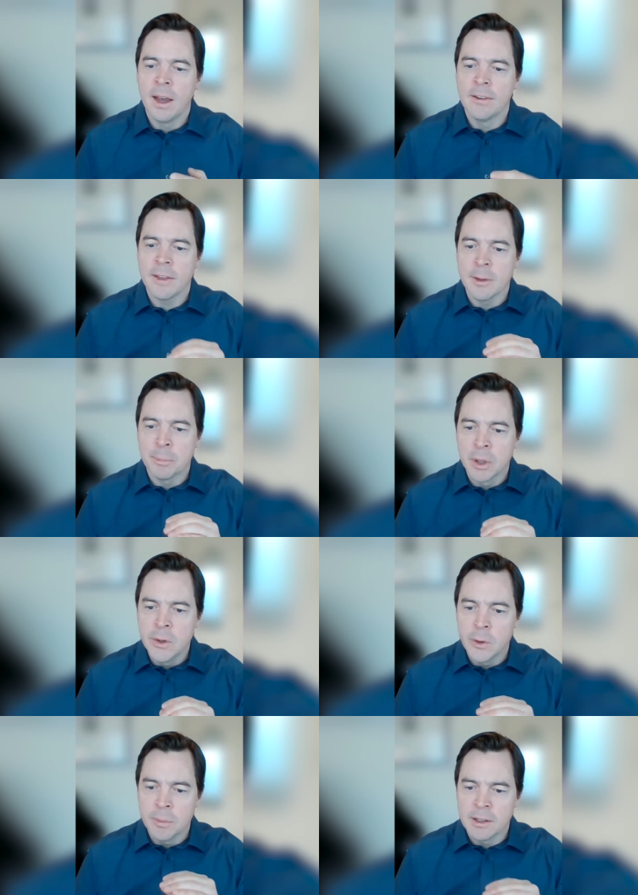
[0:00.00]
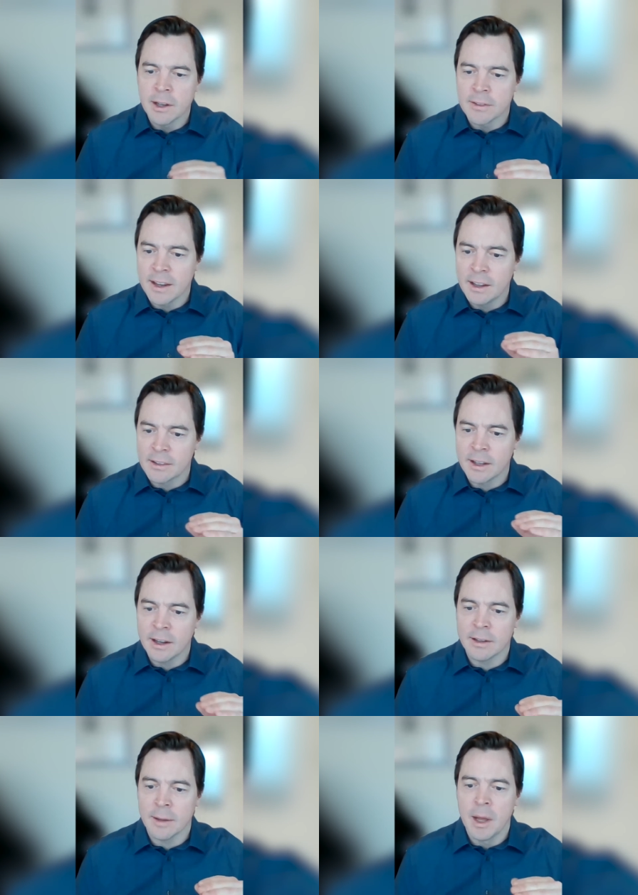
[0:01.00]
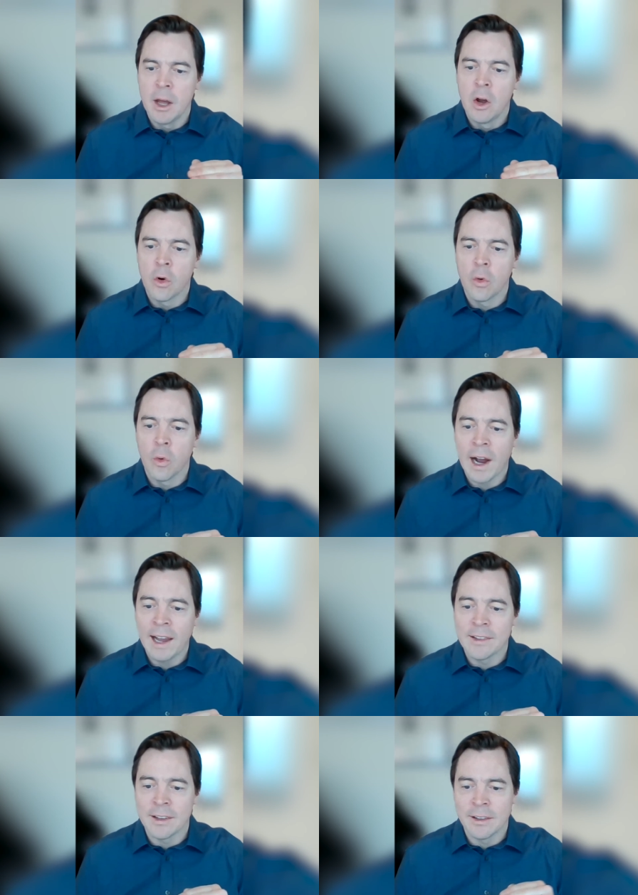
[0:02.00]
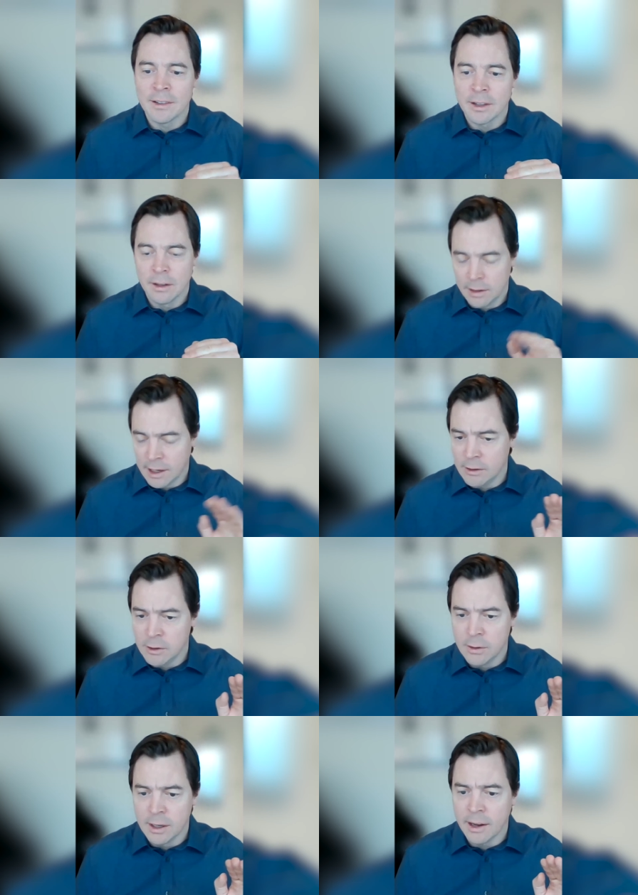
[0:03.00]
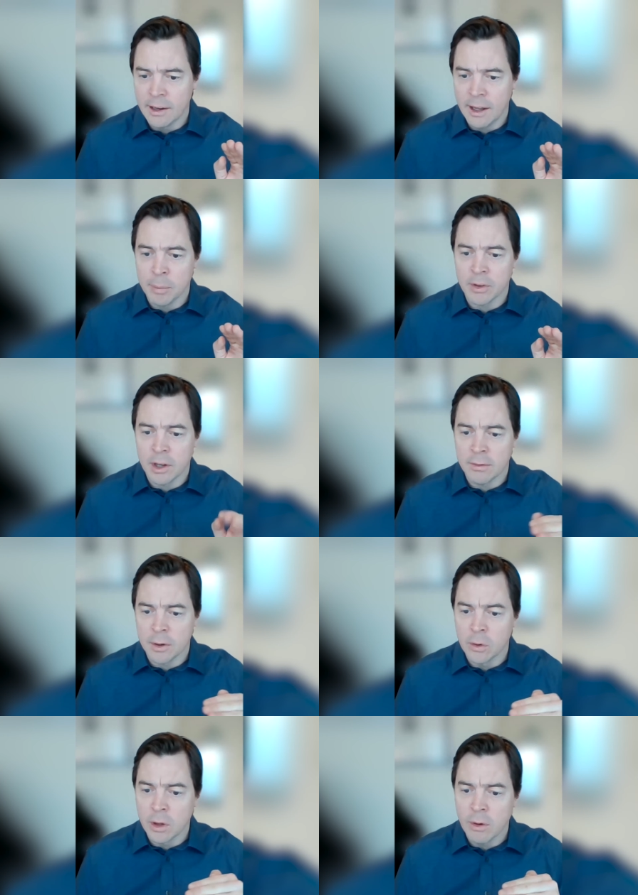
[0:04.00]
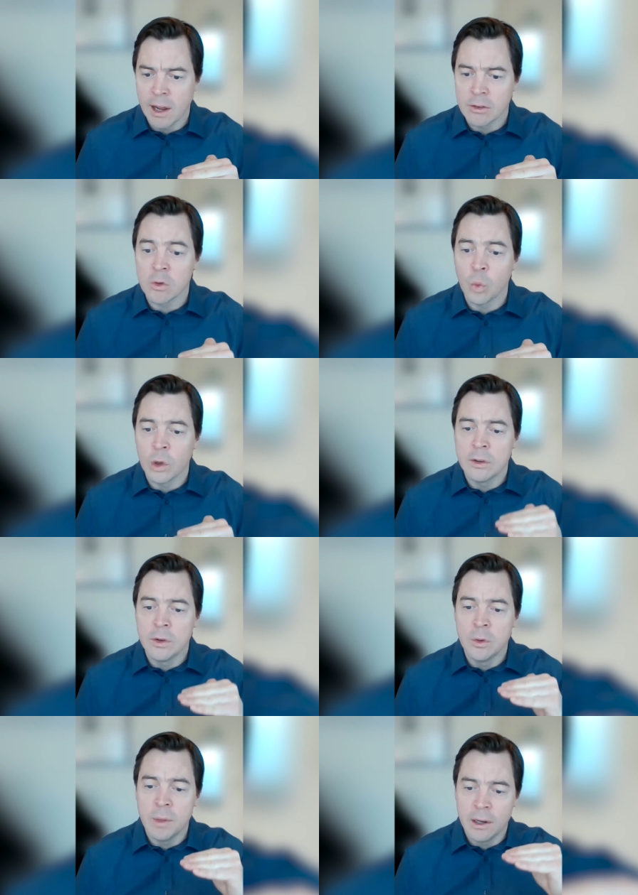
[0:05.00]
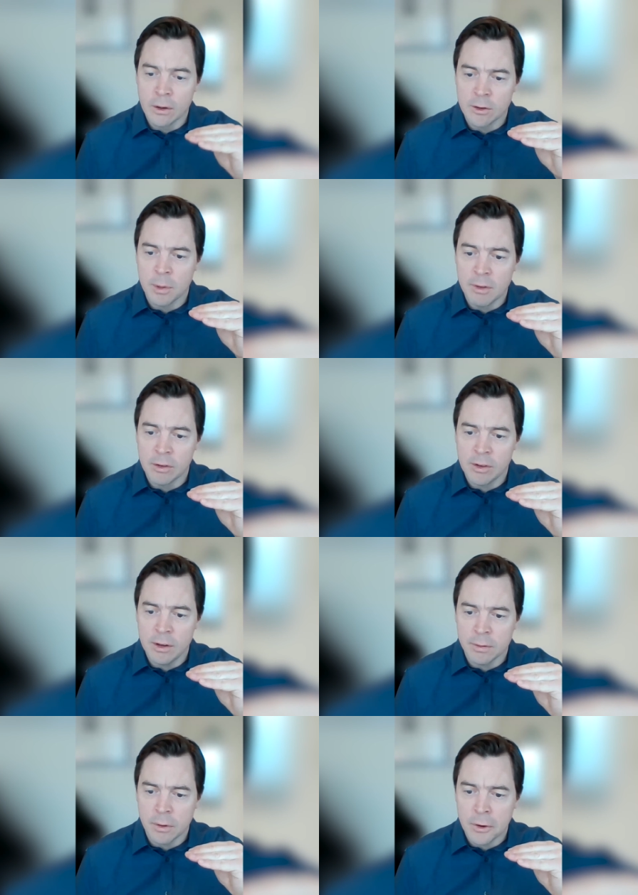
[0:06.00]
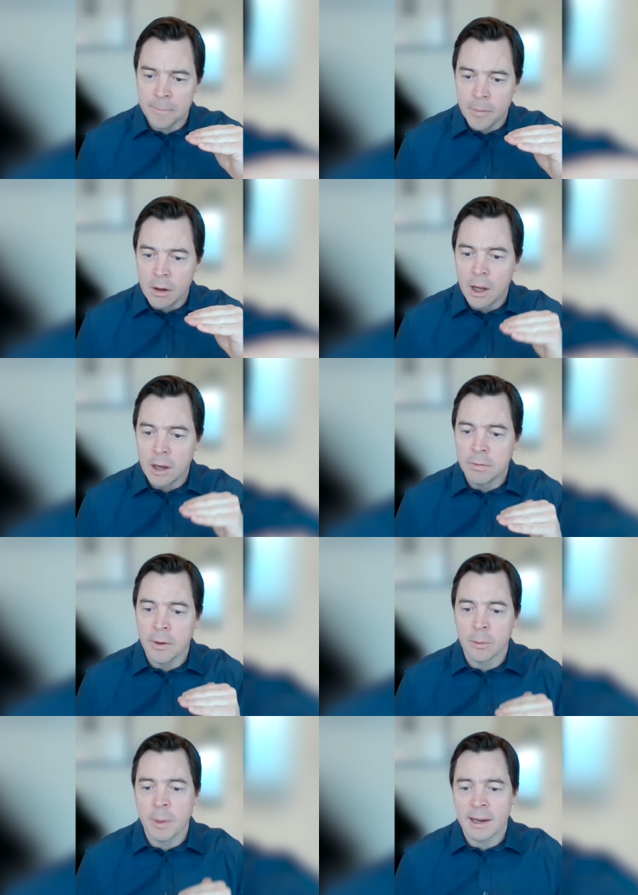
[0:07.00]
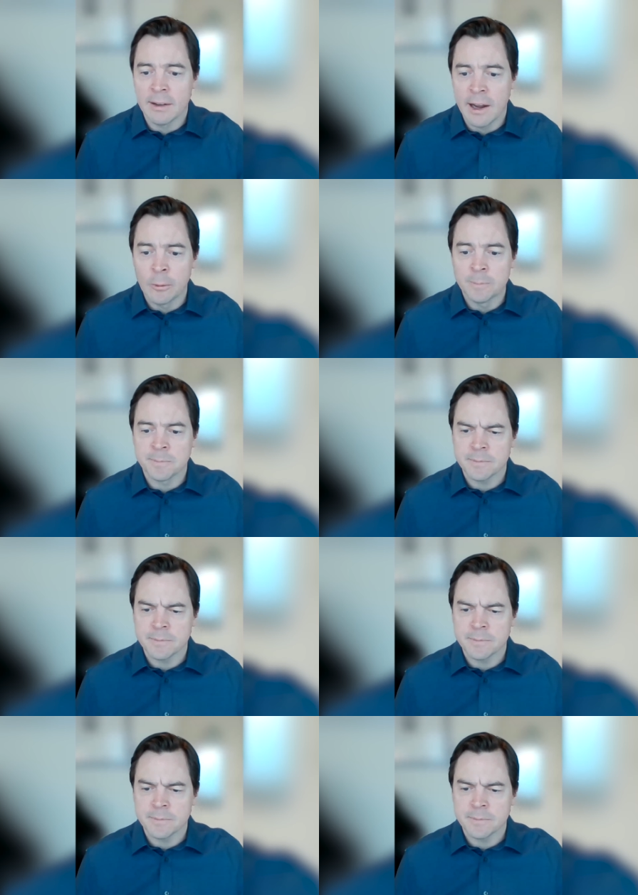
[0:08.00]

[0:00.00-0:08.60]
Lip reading: is that the plume, the dust that gets kicked up, rises, 92 to 98% of it only rises 1 to 2 meters above the seafloor and falls back down.